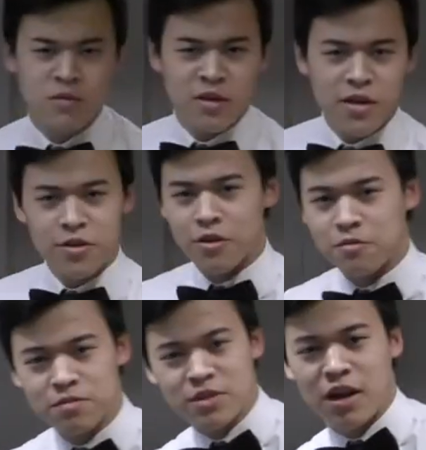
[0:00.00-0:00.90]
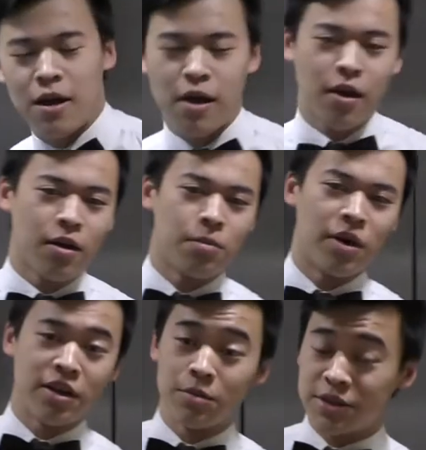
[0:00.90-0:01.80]
Hey there,
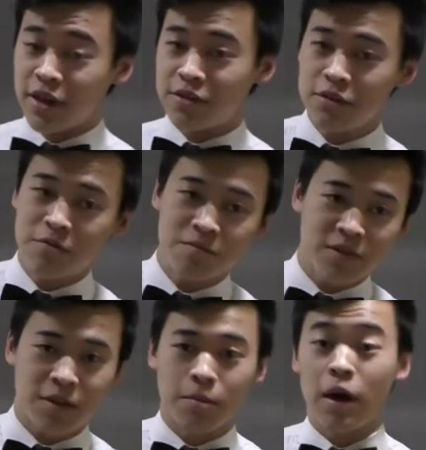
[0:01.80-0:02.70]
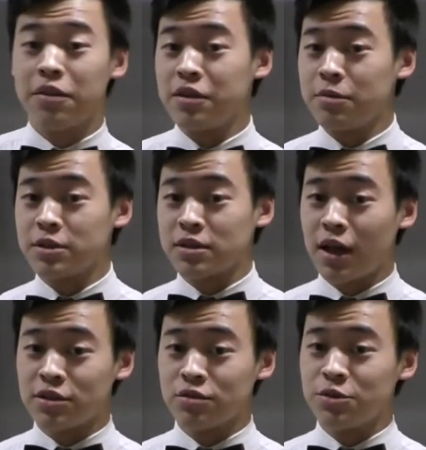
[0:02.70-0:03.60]
my name is Andy. My theme is
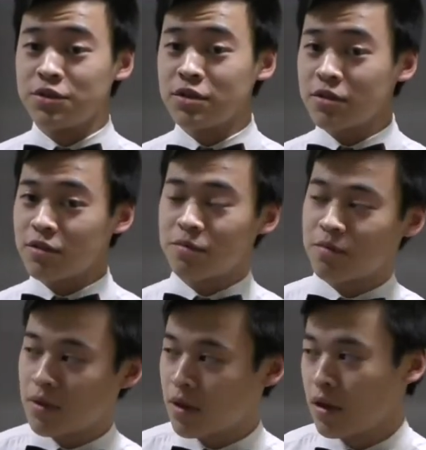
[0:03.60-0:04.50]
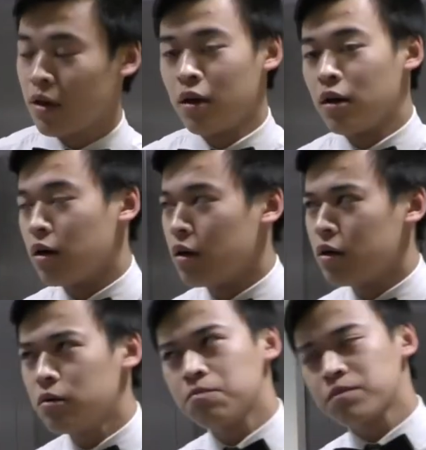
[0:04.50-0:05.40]
classical music.
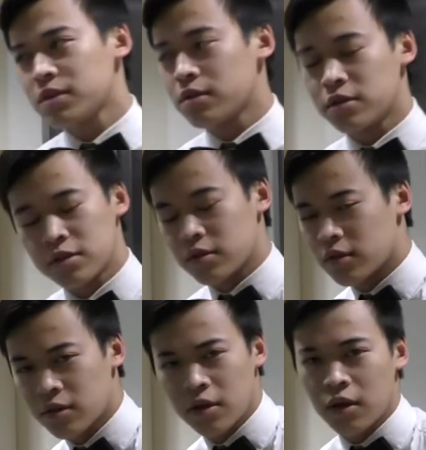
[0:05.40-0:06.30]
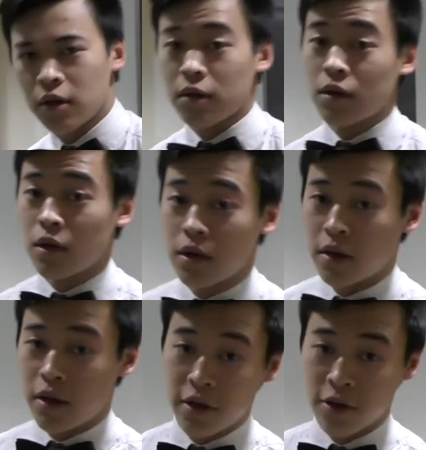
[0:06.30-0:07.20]
Um, let's see.
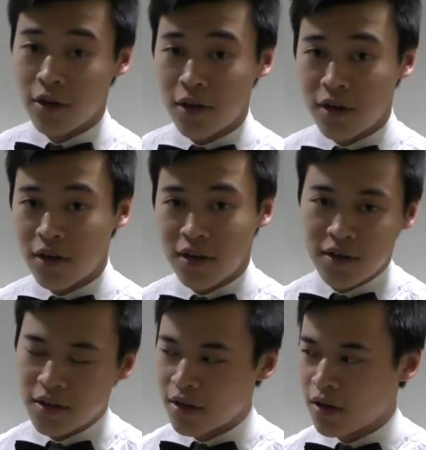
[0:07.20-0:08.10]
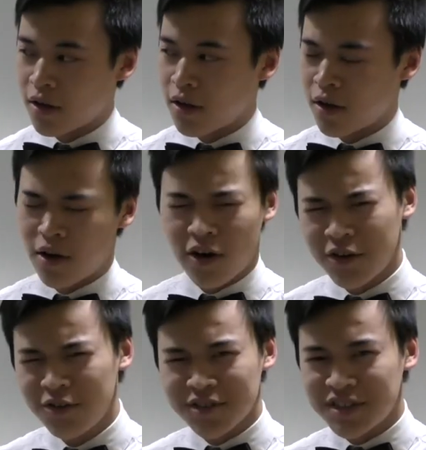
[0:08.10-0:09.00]
Hey girl,
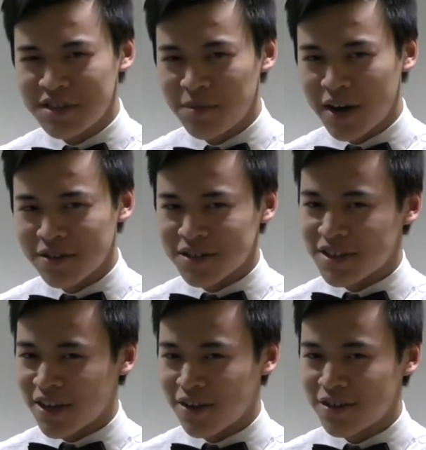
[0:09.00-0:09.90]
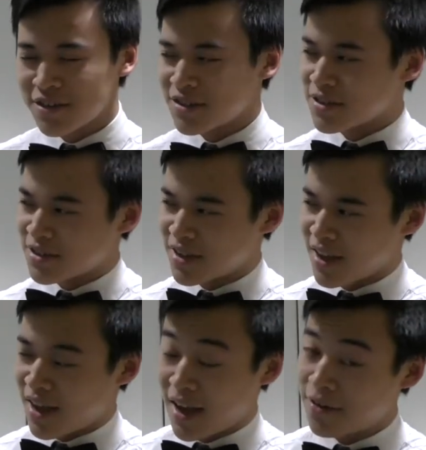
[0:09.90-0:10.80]
are you a C minor scale? Cause
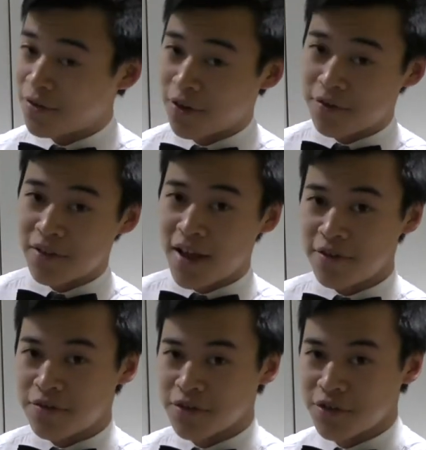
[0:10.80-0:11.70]
I'd fall flat for